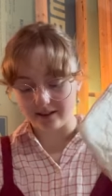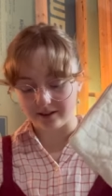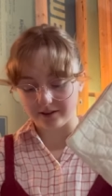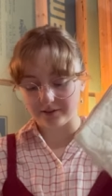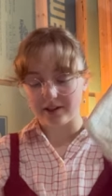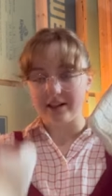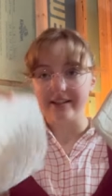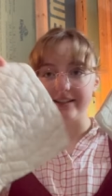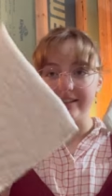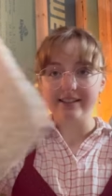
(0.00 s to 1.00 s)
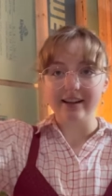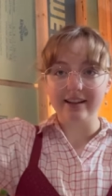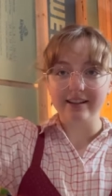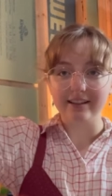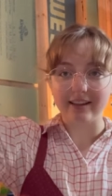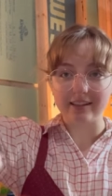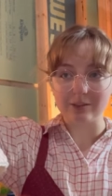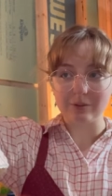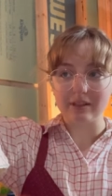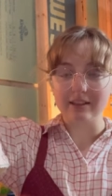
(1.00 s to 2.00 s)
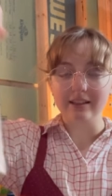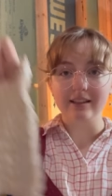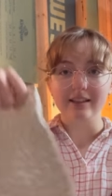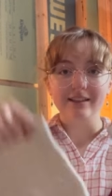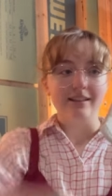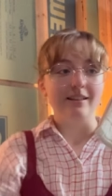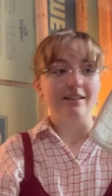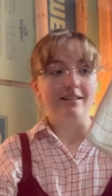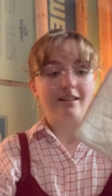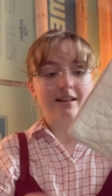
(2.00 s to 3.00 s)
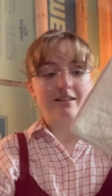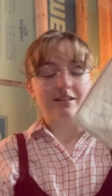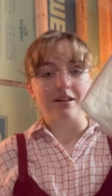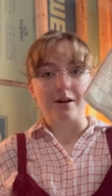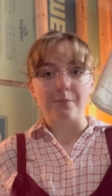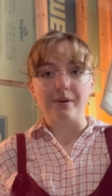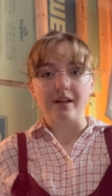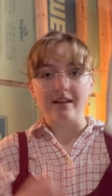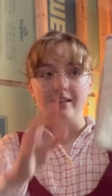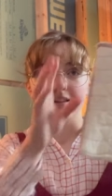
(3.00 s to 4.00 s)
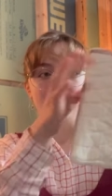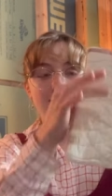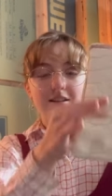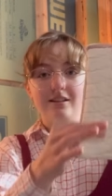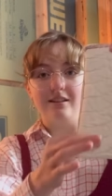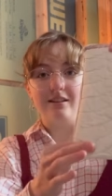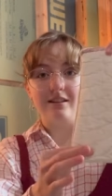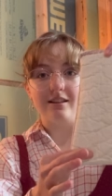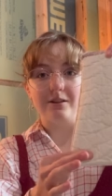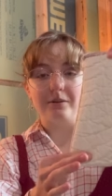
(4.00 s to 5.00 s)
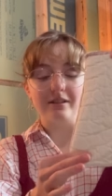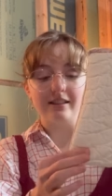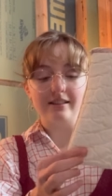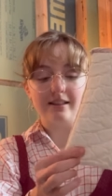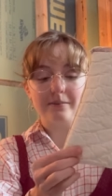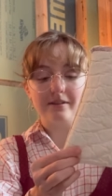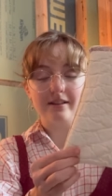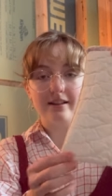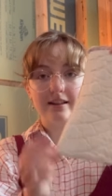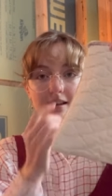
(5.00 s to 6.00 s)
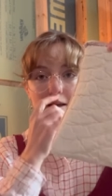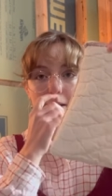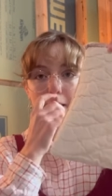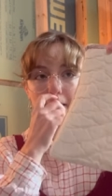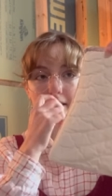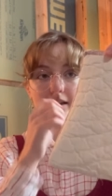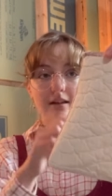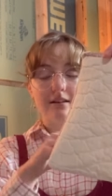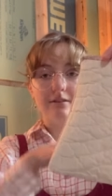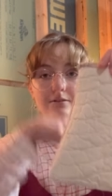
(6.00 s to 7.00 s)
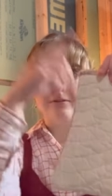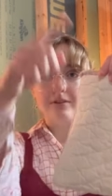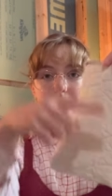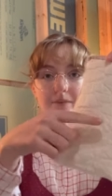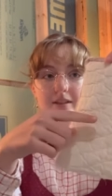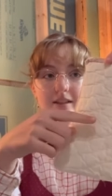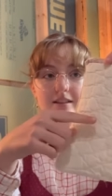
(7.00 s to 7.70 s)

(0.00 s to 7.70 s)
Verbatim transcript: all the raw edges, like this one, is I just unpicked the quilting seams and then flipped